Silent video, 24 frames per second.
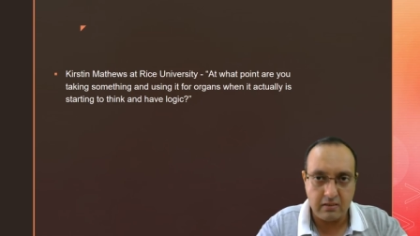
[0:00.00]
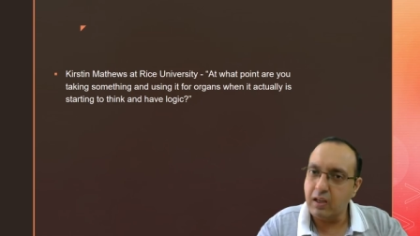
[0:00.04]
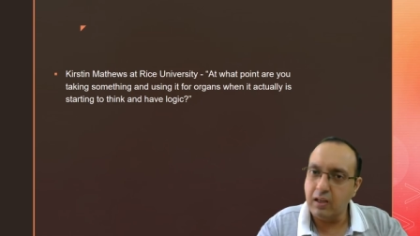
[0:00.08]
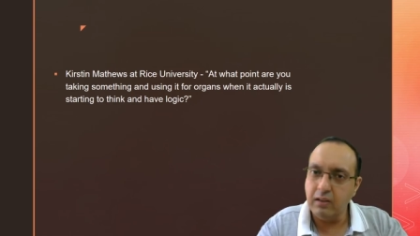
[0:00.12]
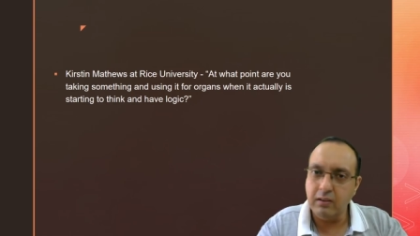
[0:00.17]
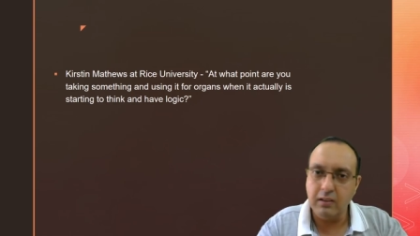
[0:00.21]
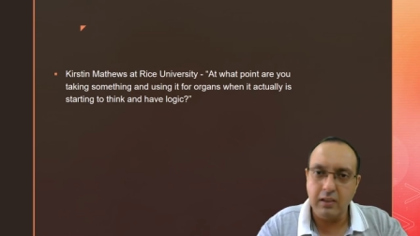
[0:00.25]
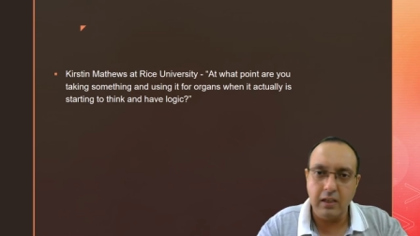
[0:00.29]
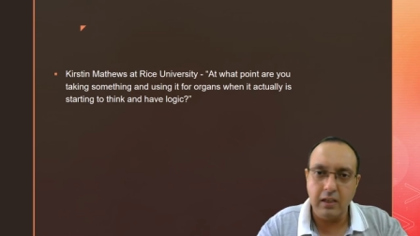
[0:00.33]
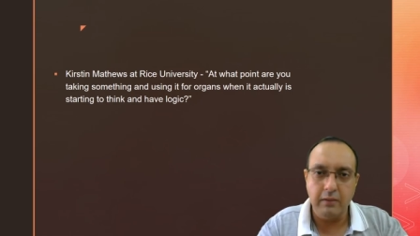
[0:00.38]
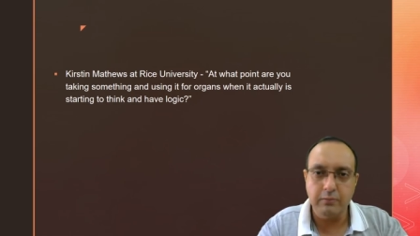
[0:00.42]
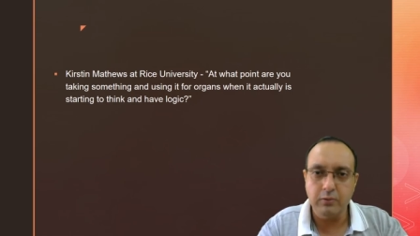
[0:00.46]

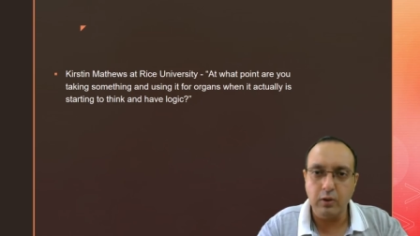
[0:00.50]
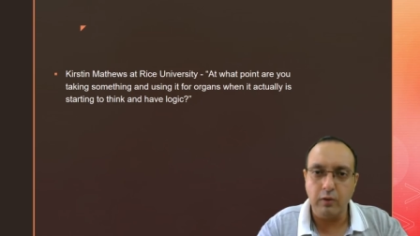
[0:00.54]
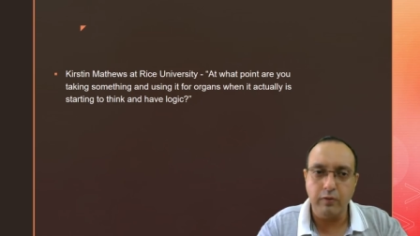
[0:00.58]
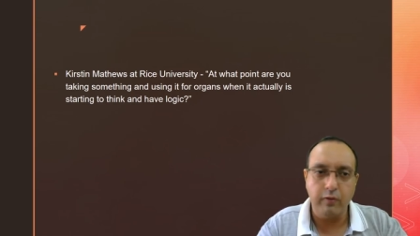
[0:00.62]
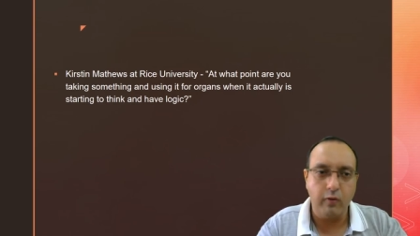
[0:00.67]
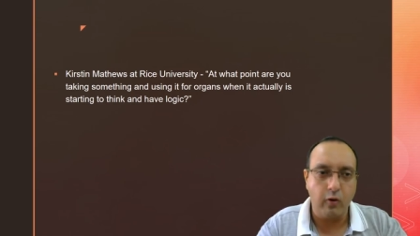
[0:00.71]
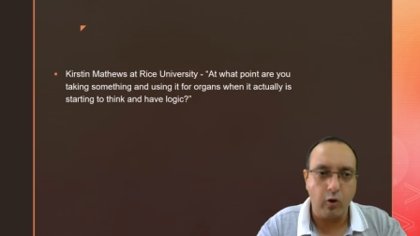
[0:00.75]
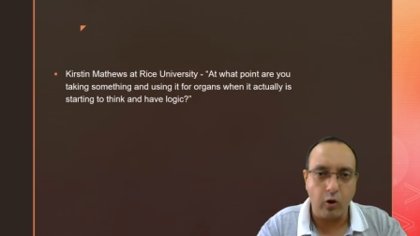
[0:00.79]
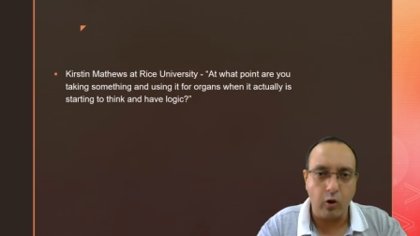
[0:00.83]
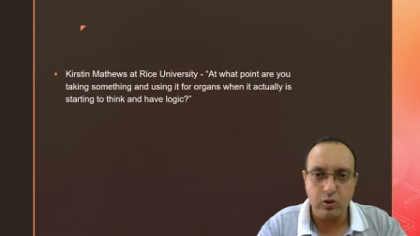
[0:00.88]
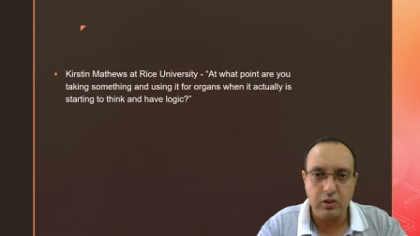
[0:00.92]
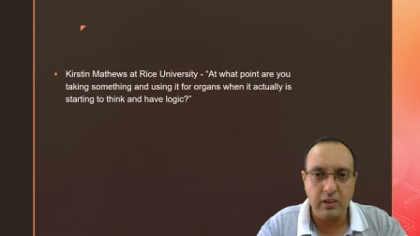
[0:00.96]
In terms of
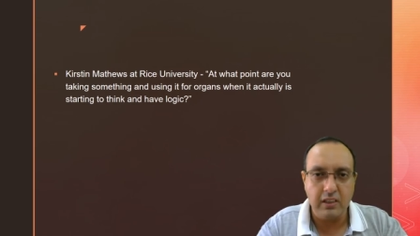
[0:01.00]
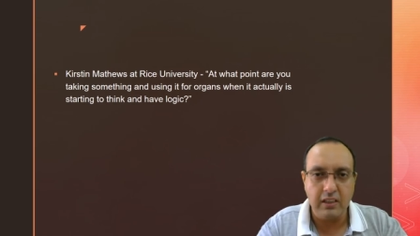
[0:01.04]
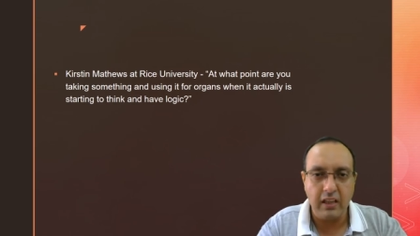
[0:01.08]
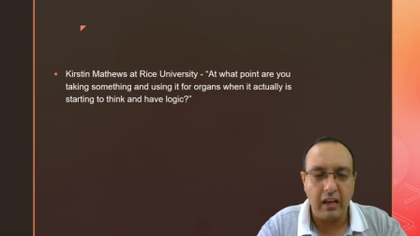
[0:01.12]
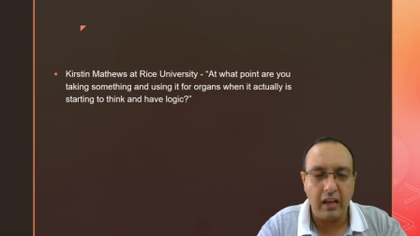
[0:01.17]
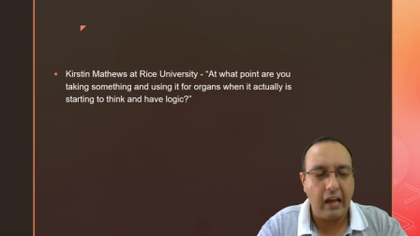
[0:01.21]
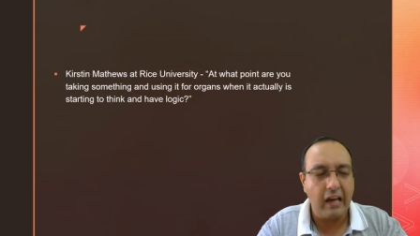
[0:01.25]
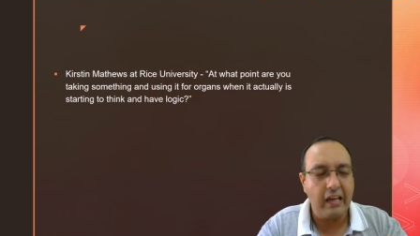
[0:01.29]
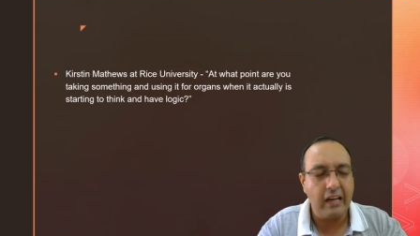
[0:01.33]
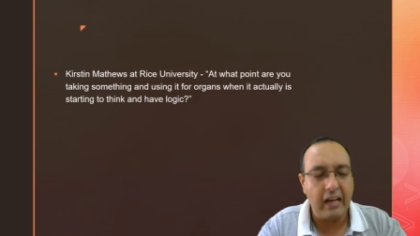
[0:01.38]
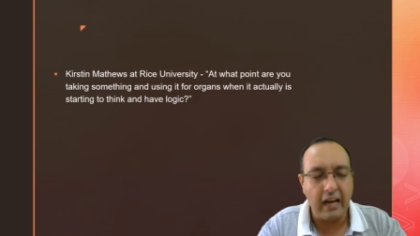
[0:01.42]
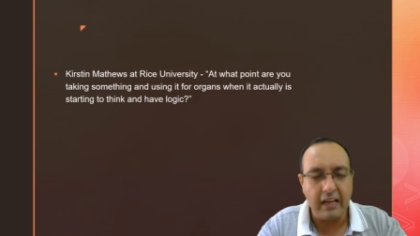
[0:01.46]
crossing the
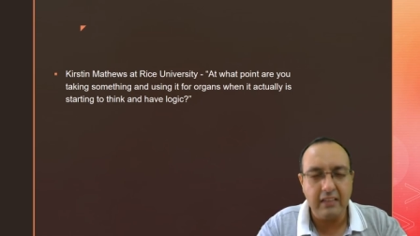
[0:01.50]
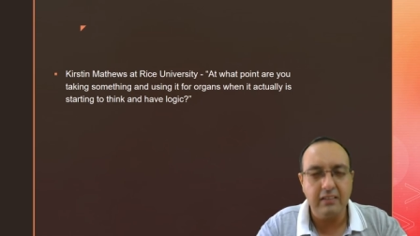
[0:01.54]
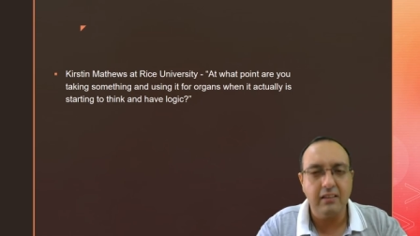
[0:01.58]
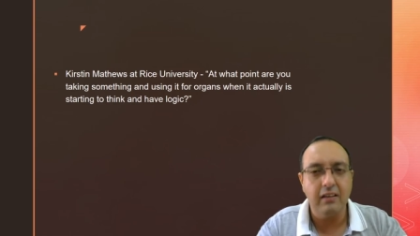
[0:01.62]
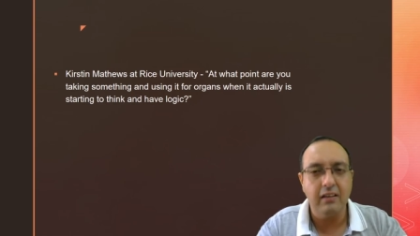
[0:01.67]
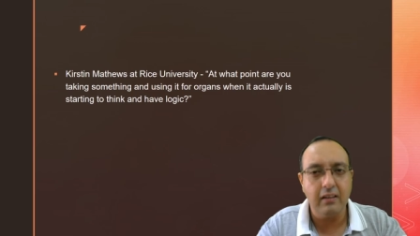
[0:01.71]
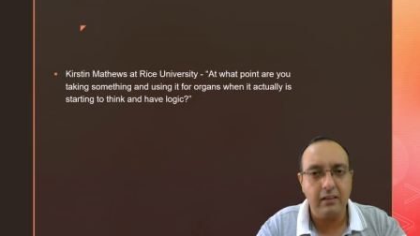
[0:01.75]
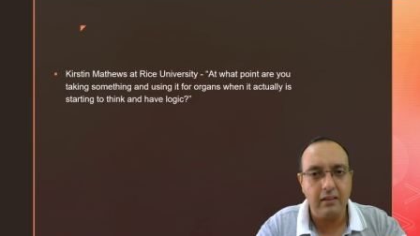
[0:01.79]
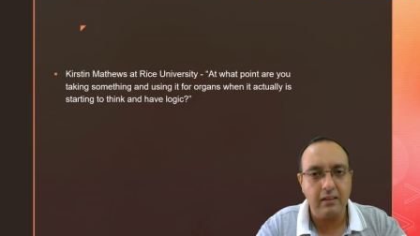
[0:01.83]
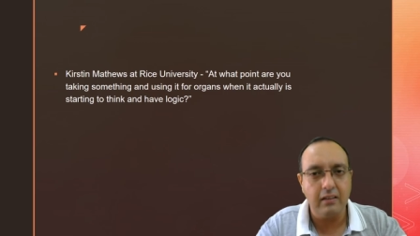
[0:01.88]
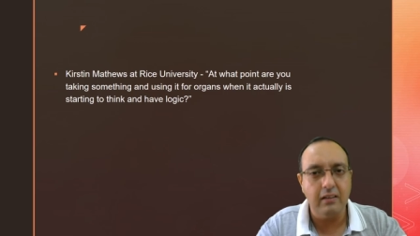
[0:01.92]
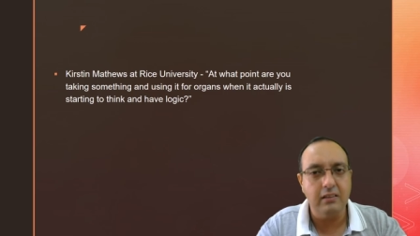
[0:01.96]
line, I
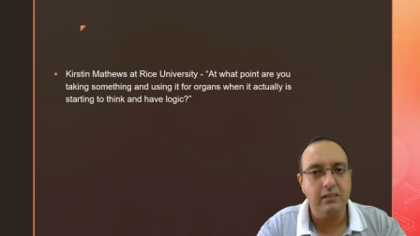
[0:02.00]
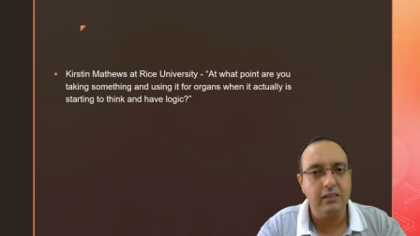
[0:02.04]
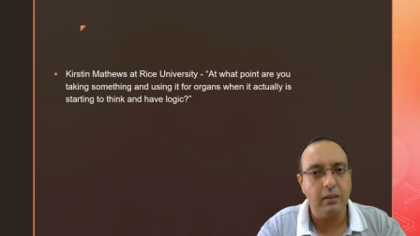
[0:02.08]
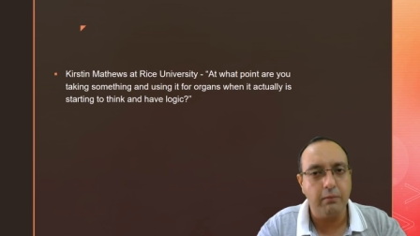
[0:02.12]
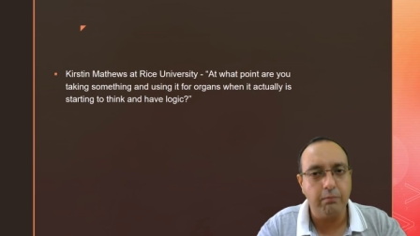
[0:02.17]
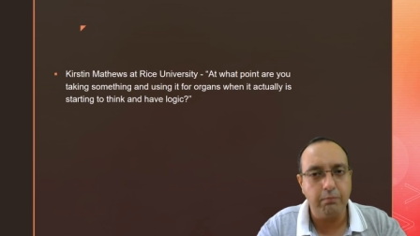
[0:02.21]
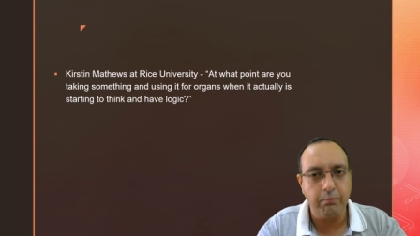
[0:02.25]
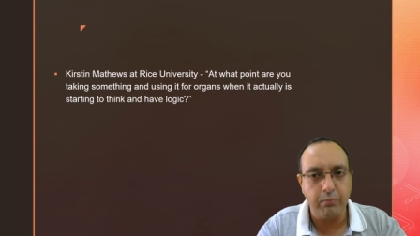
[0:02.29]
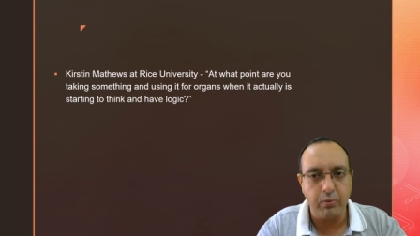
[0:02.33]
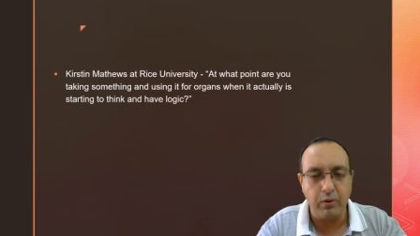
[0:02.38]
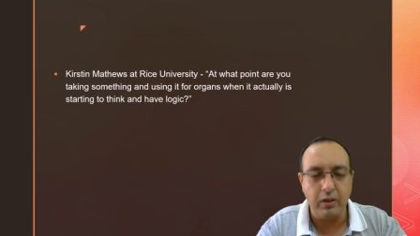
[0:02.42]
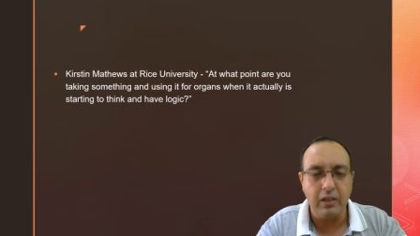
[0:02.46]
think it's a
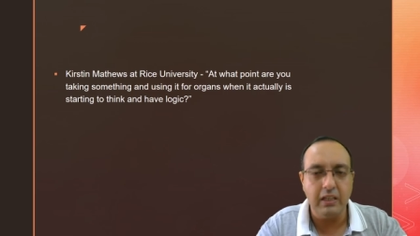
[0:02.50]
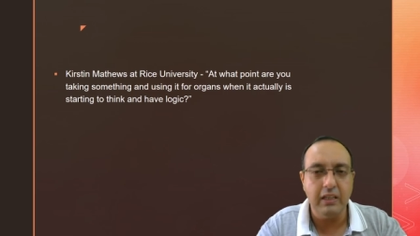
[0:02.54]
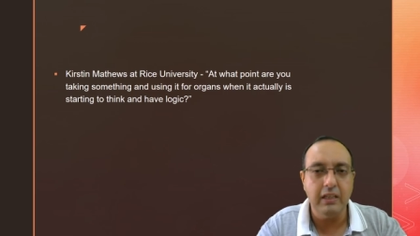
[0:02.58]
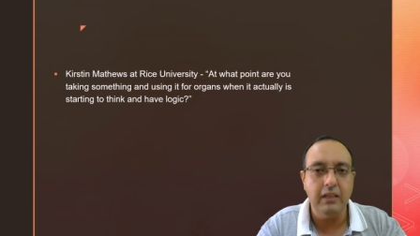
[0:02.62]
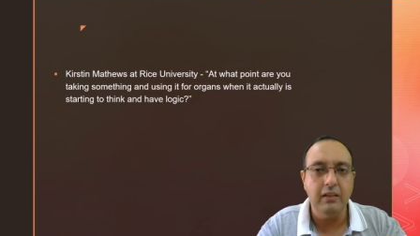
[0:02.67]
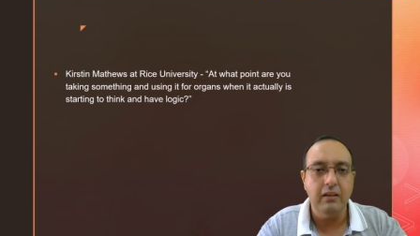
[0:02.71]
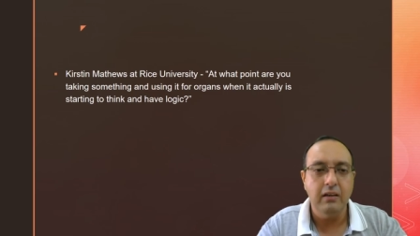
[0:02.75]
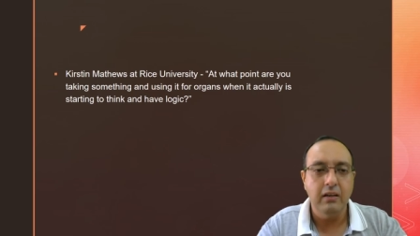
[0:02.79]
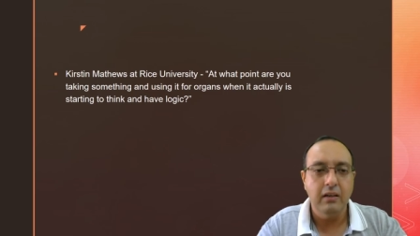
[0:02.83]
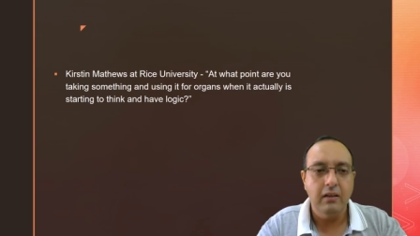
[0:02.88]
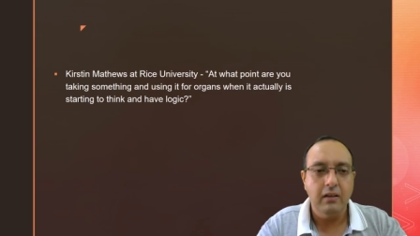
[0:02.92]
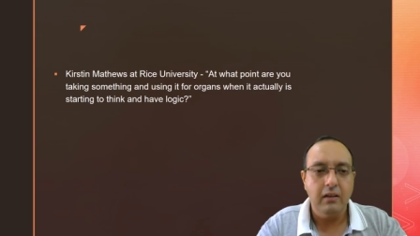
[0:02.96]

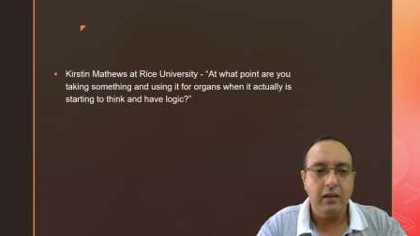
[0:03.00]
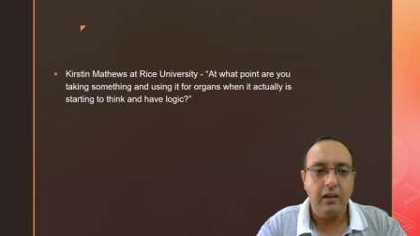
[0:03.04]
pretty